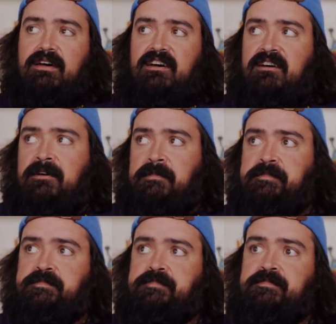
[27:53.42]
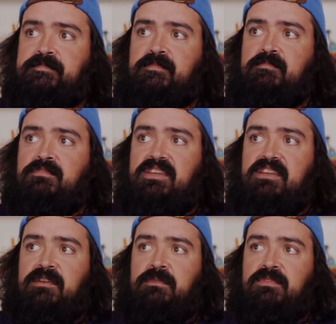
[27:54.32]
Um, being
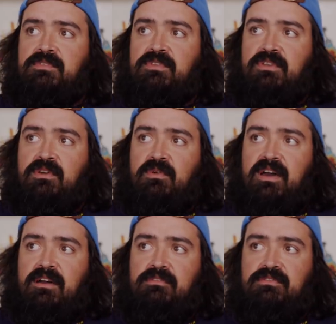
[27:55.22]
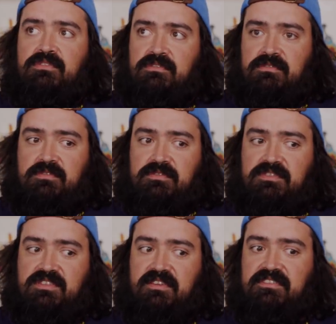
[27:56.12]
able to know how to
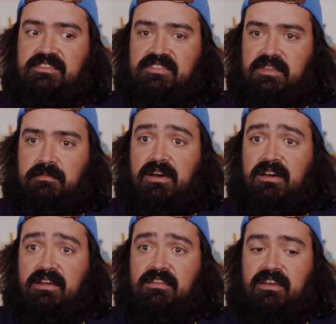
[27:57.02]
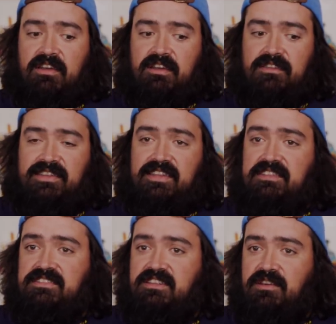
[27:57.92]
stuff these in the pot, the
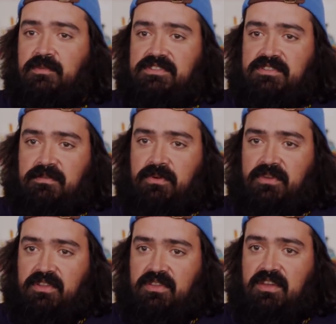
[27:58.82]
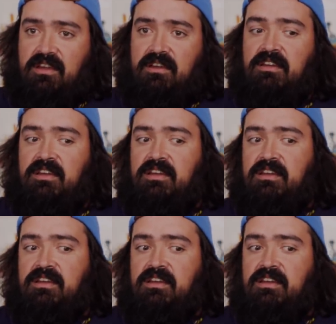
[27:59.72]
density at which they're put in there,